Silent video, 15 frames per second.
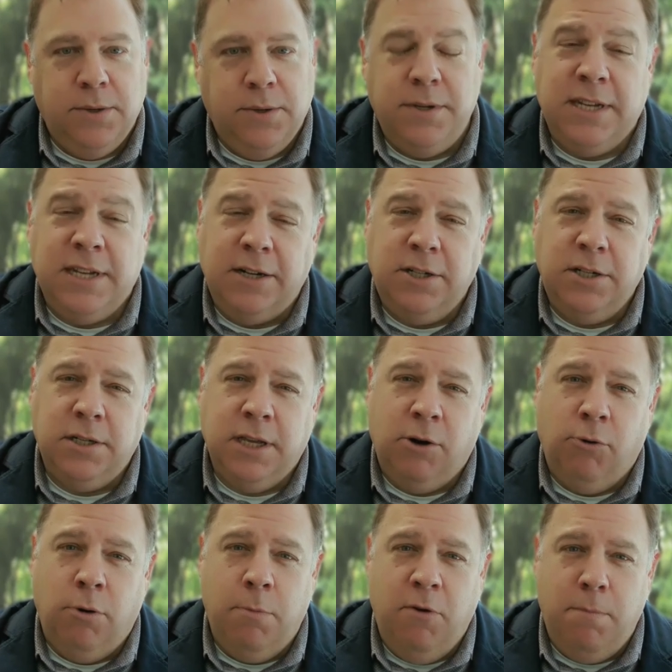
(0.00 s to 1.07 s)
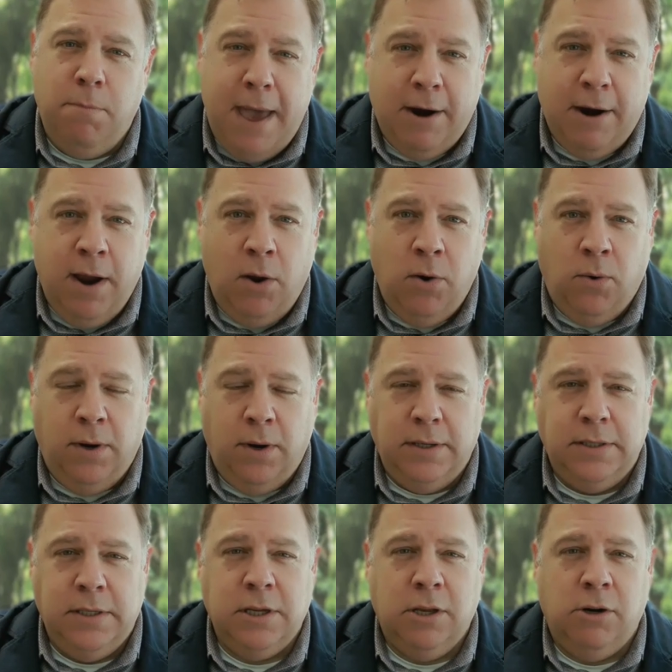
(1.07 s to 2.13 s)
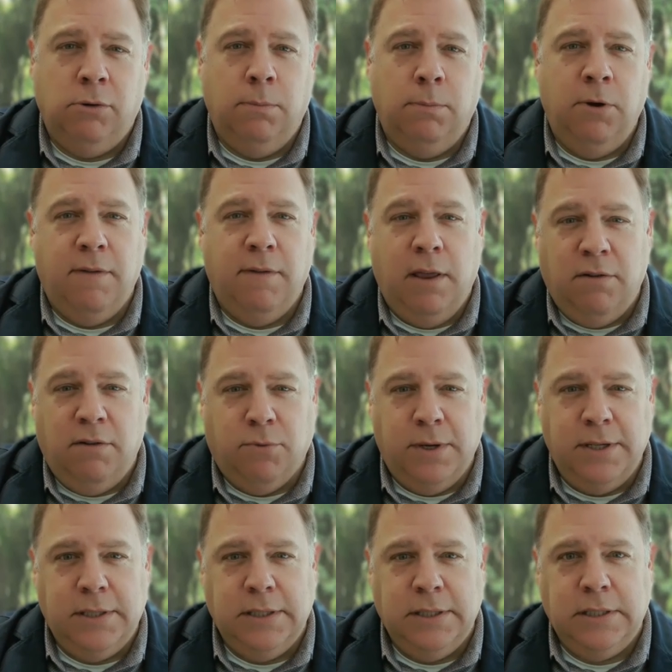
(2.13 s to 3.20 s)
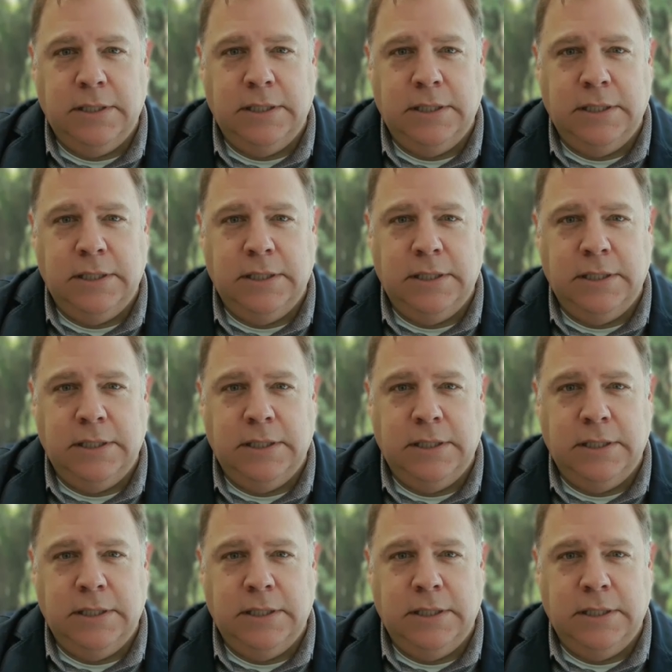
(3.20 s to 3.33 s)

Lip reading: So it's not just going to remove background noise, it's going to remove other voices.